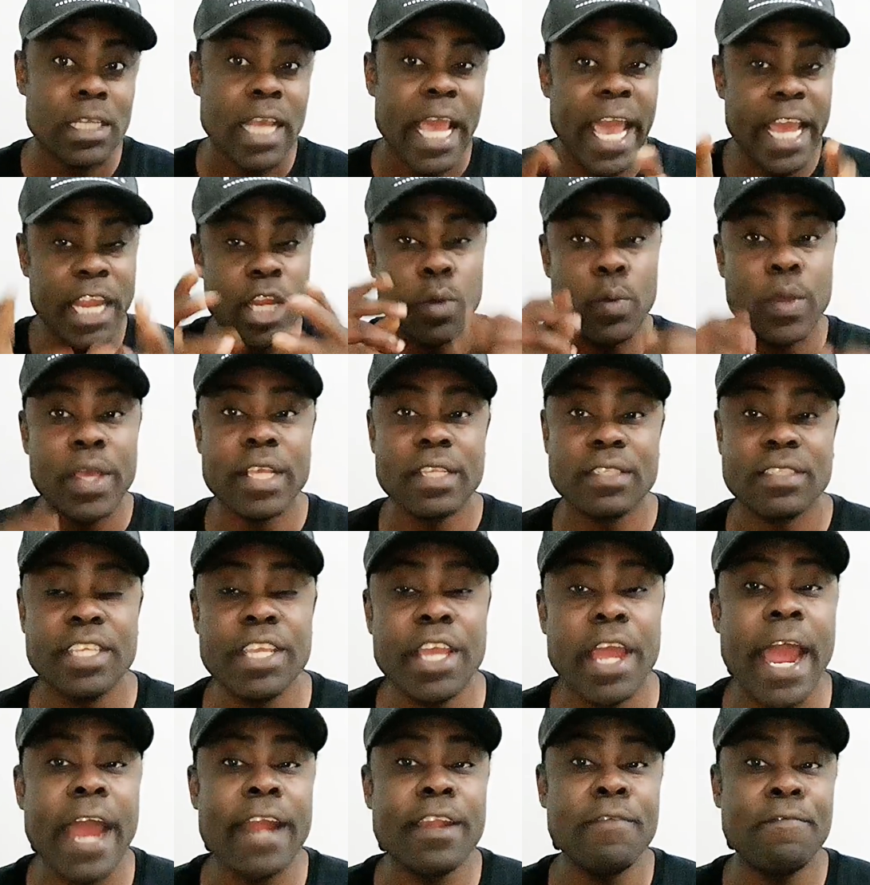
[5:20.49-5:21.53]
Anyways,
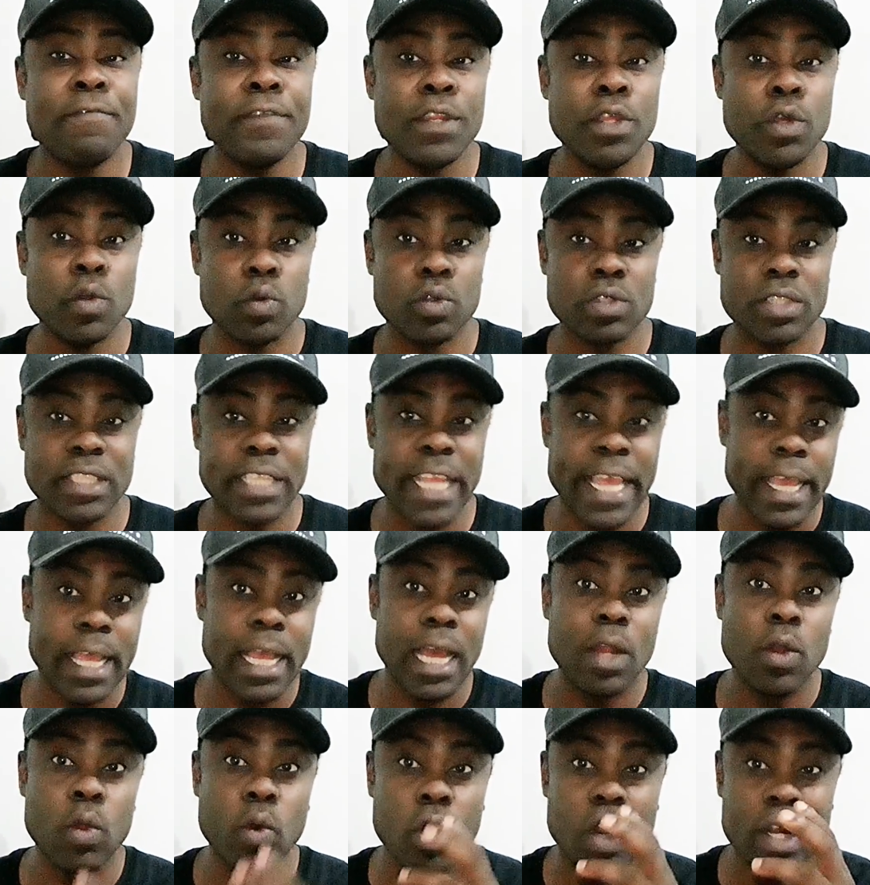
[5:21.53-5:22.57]
here are the videos. Take
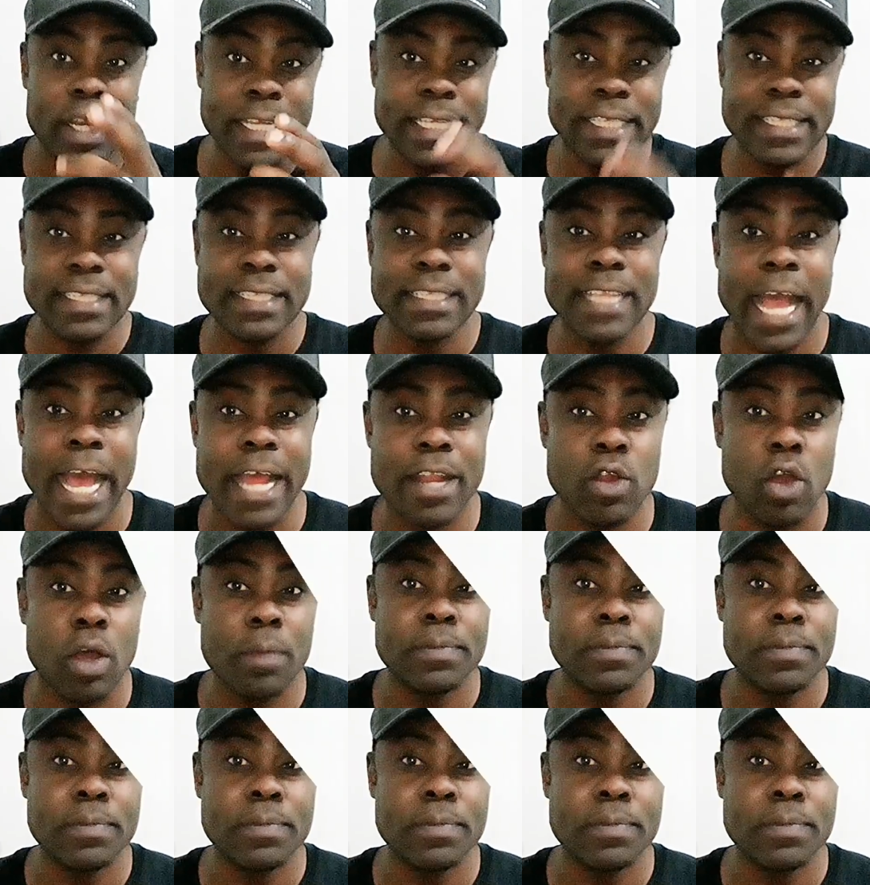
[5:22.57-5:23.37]
a look, listen and